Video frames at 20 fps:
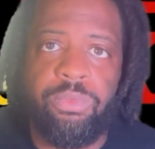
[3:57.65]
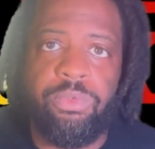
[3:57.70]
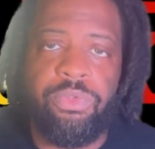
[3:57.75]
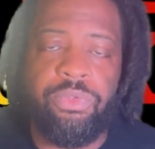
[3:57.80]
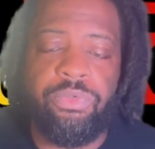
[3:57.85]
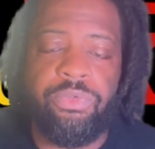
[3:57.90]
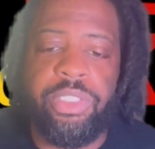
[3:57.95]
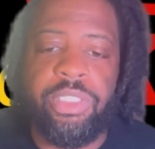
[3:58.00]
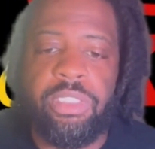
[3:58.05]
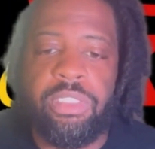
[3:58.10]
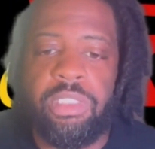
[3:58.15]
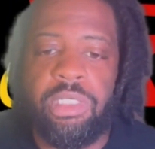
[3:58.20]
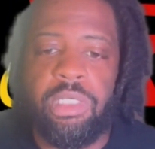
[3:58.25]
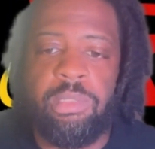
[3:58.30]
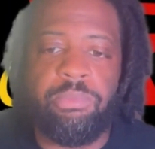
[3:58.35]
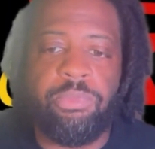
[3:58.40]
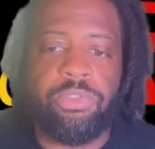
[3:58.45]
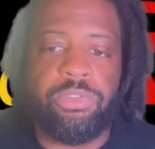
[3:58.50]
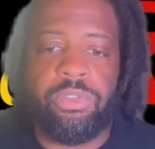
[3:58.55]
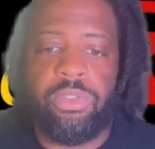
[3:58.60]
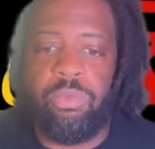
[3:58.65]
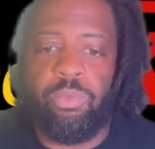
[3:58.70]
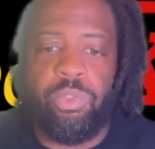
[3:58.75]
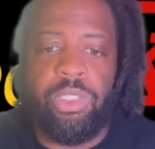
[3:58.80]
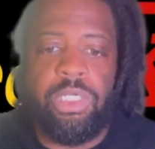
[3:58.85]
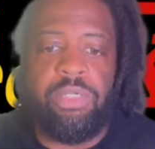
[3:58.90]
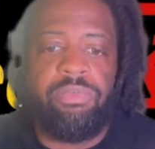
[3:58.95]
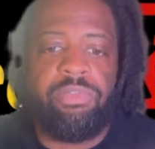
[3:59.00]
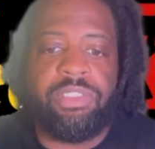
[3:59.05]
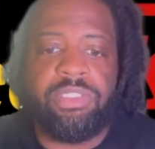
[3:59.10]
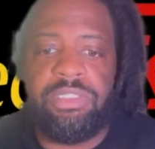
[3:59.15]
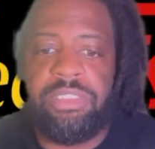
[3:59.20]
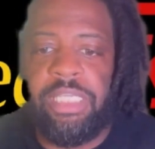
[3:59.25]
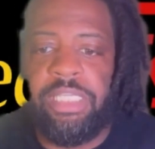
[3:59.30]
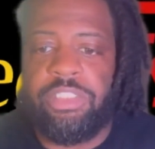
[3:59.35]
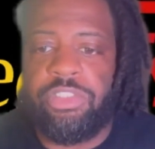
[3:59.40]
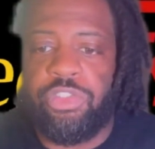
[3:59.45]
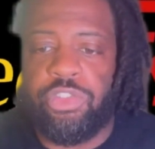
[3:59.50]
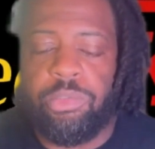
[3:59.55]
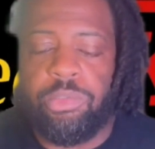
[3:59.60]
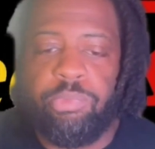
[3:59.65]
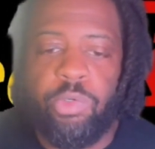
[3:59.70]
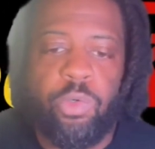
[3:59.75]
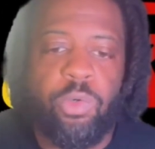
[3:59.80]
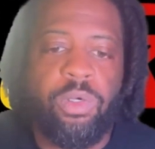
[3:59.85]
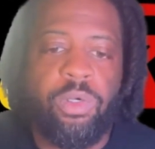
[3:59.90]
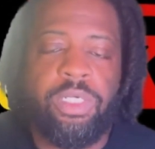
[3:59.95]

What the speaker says: 3 numbers or whatever the state you're born